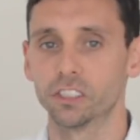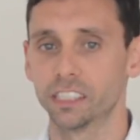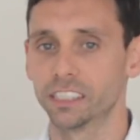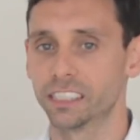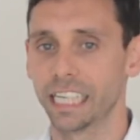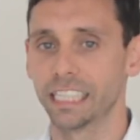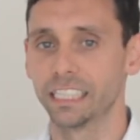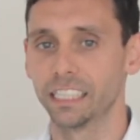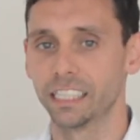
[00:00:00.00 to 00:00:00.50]
The
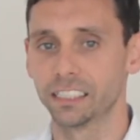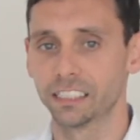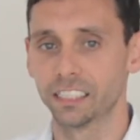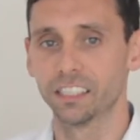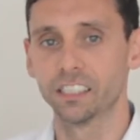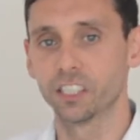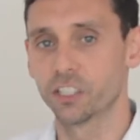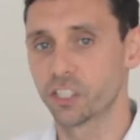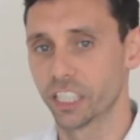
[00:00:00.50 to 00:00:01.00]
salad
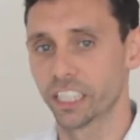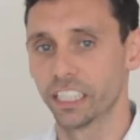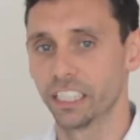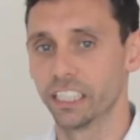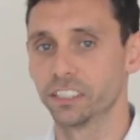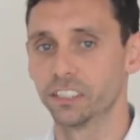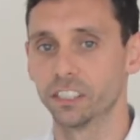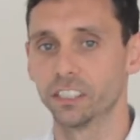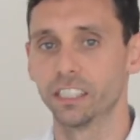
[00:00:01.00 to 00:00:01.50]
isn't, the chicken
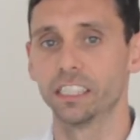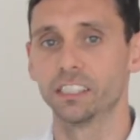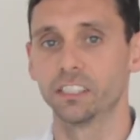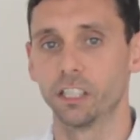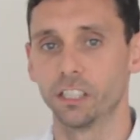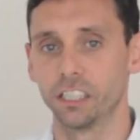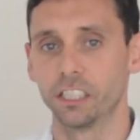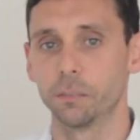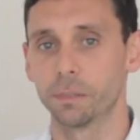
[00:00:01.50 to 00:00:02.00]
isn't, it's
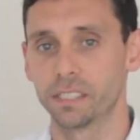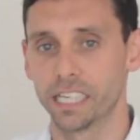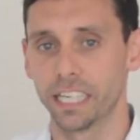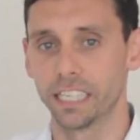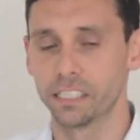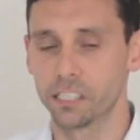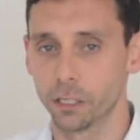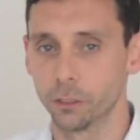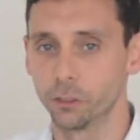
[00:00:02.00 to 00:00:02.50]
only the
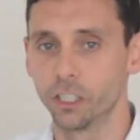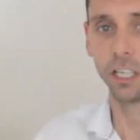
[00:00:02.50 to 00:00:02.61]
potatoes.